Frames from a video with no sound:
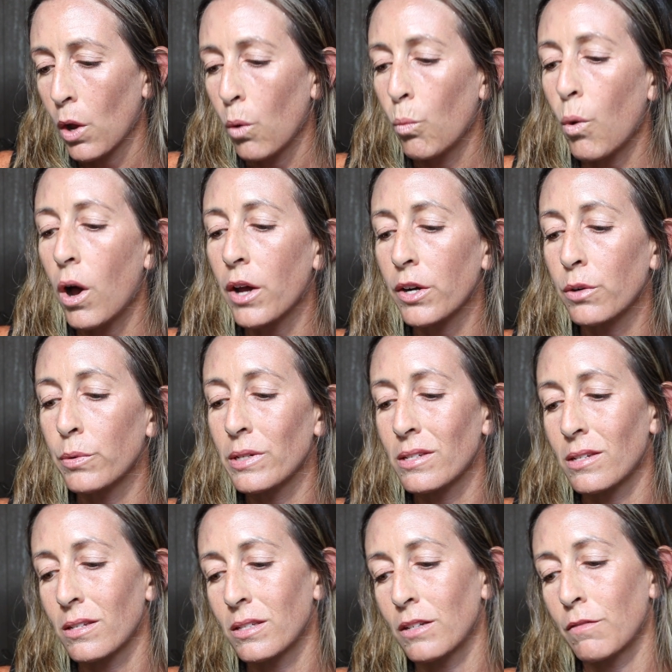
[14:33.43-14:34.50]
water
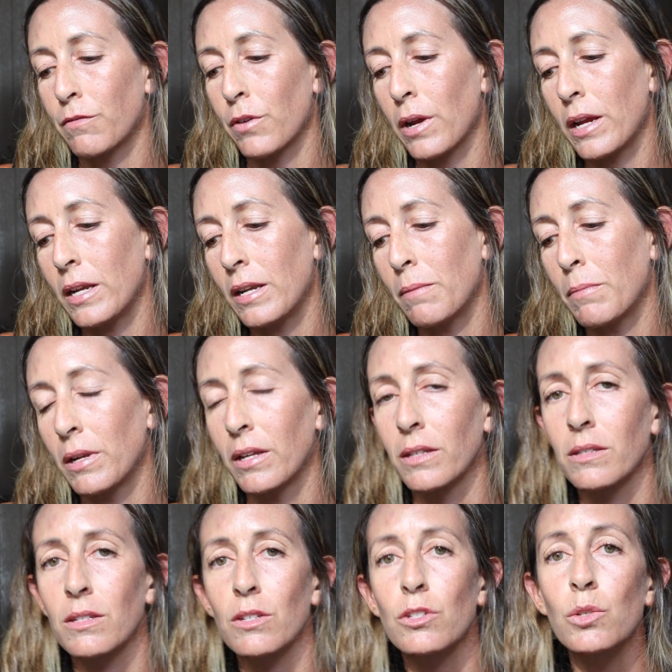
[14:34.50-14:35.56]
resistant for 80
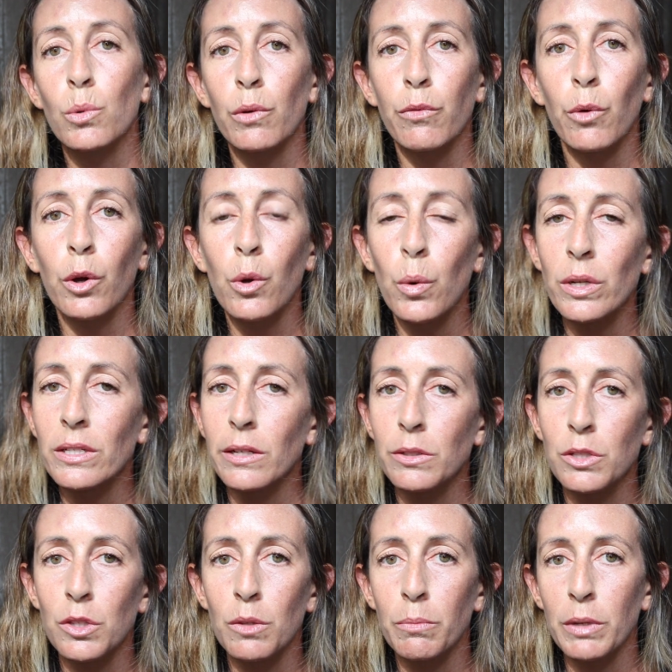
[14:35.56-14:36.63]
minutes. So if we're going down
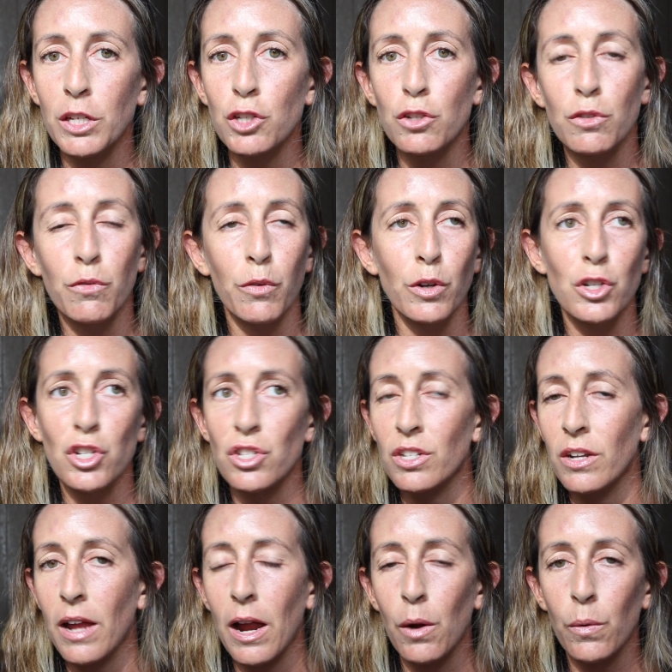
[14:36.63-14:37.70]
to the beach for just
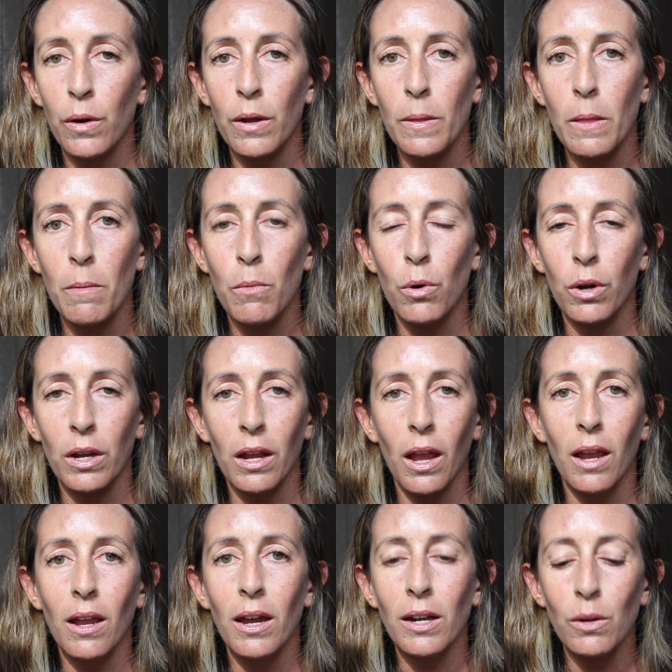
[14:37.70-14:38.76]
an hour in the morning,
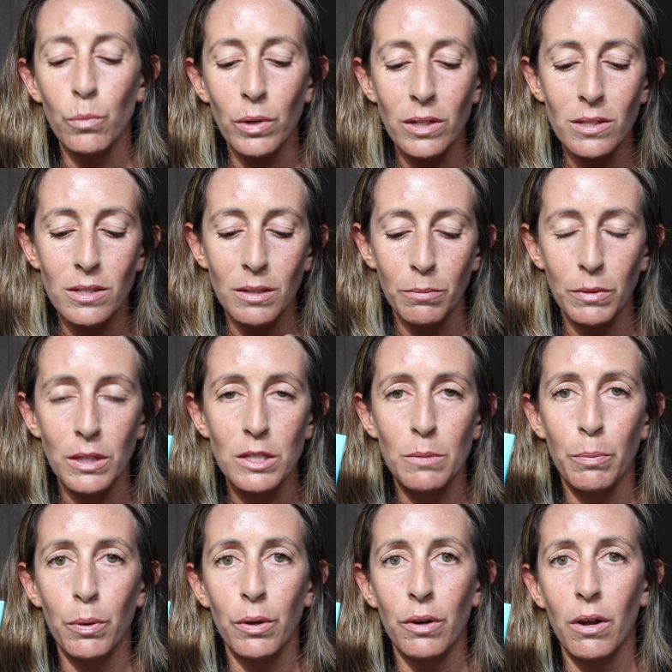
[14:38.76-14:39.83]
I kind of wanted something to
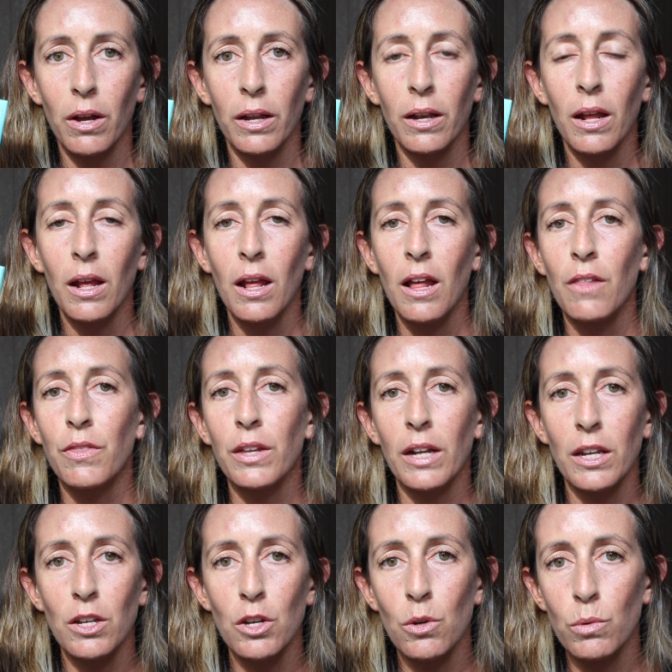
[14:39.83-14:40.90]
put on that
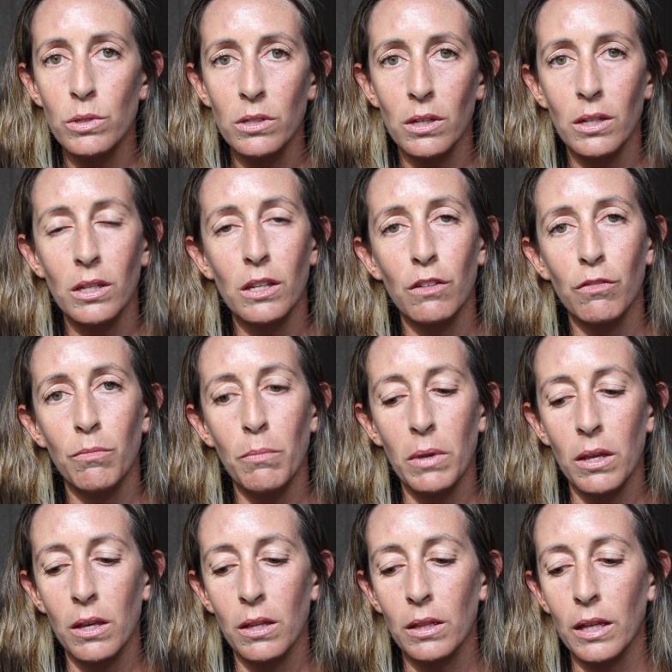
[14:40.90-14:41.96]
I knew was going to give
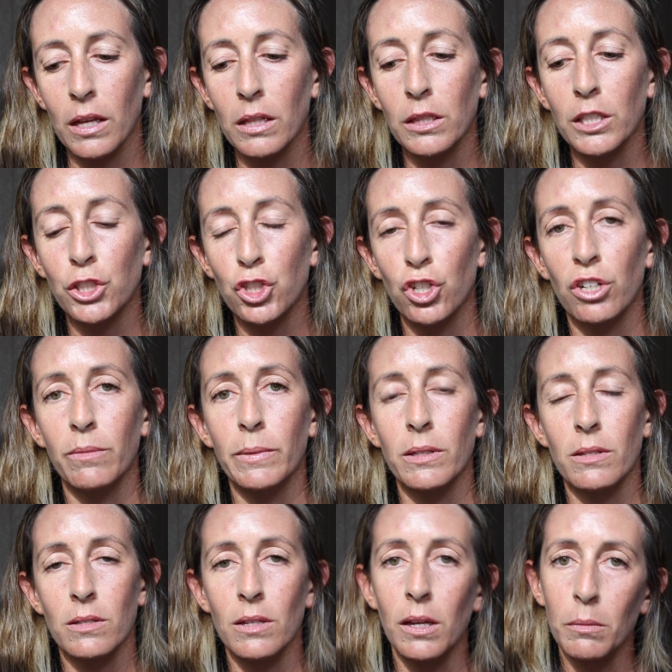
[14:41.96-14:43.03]
me like legitimate
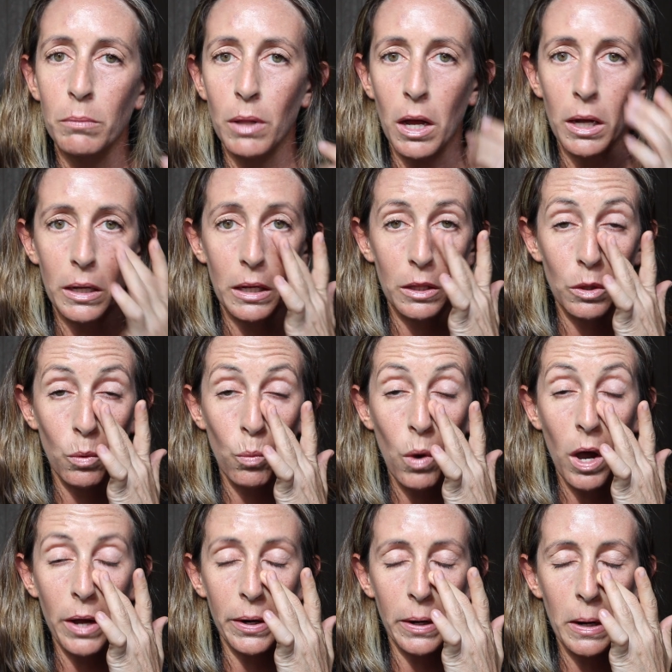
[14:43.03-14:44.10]
sunblock in the
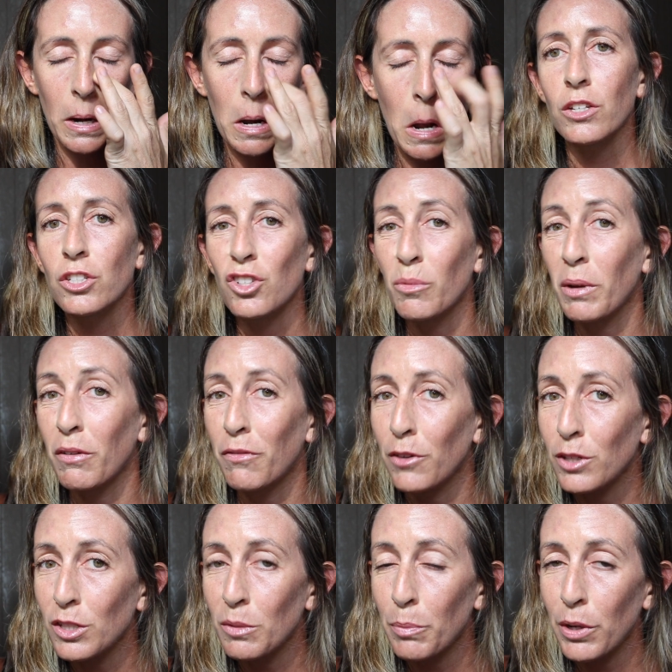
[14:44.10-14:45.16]
water. So my
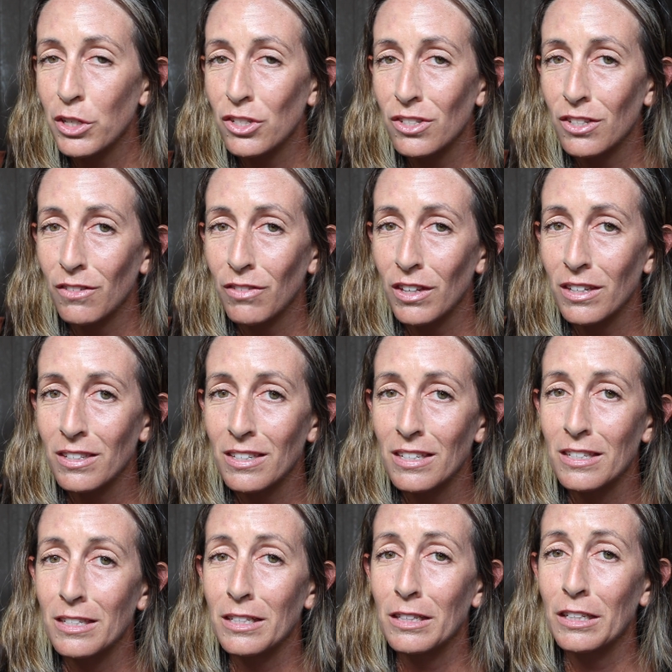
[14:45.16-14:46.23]
first impressions of this
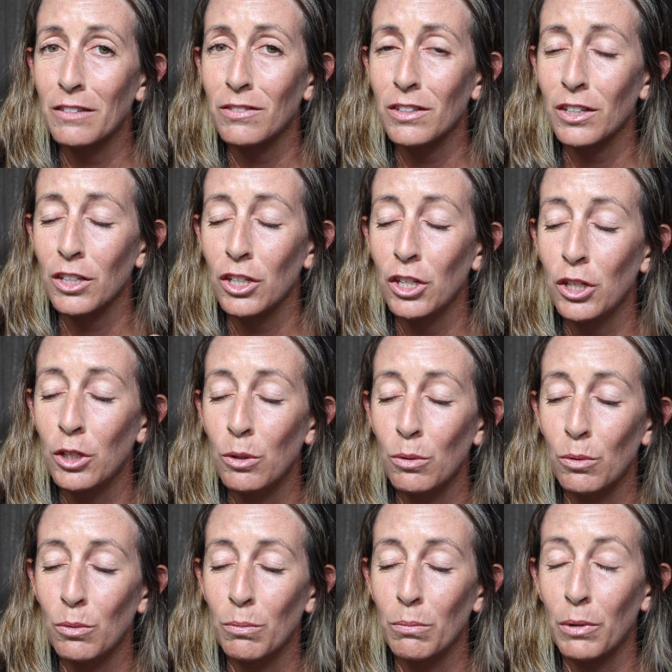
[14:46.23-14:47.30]
is it leaves a
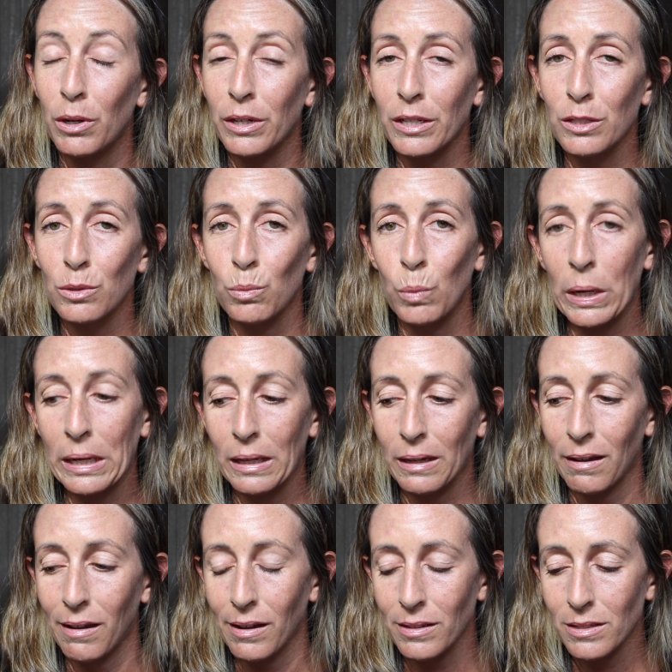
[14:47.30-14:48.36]
humongous white
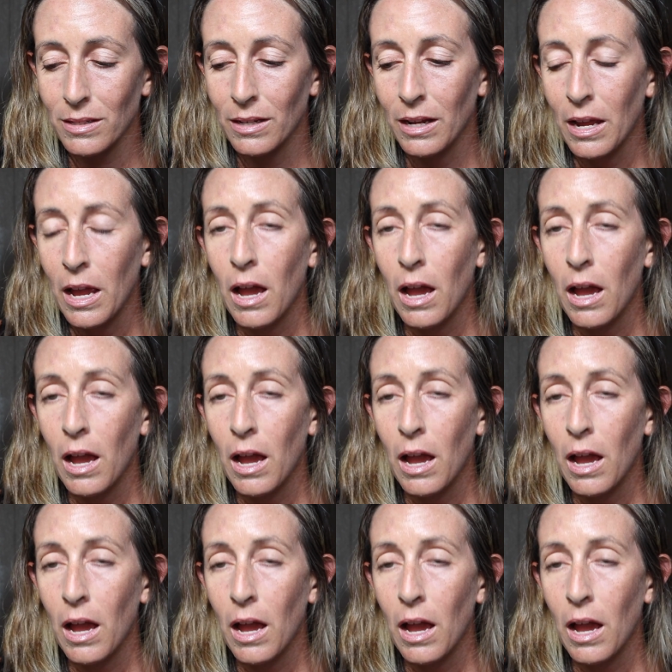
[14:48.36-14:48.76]
cast.